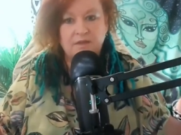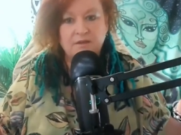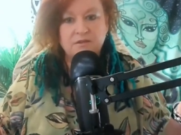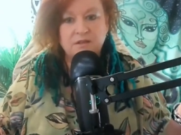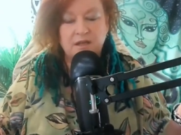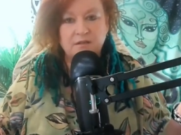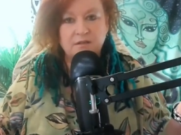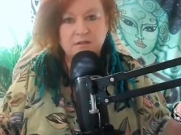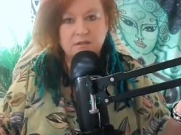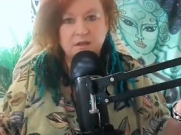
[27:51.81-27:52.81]
that
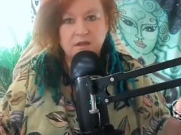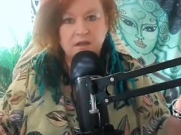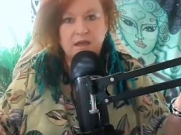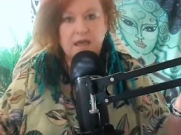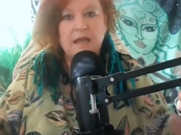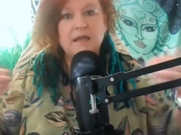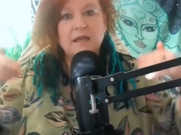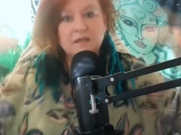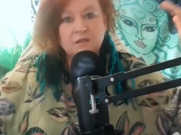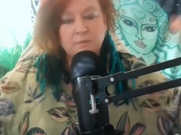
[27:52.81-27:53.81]
sense. It
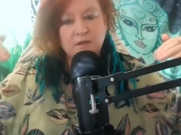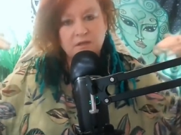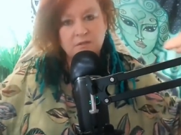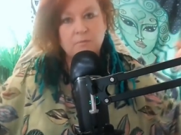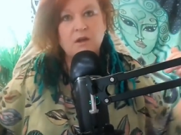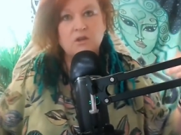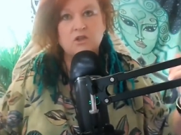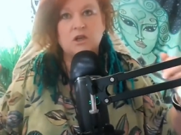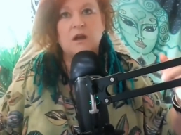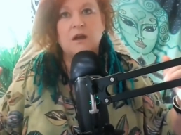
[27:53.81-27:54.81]
is, but it's
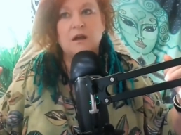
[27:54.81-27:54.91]
much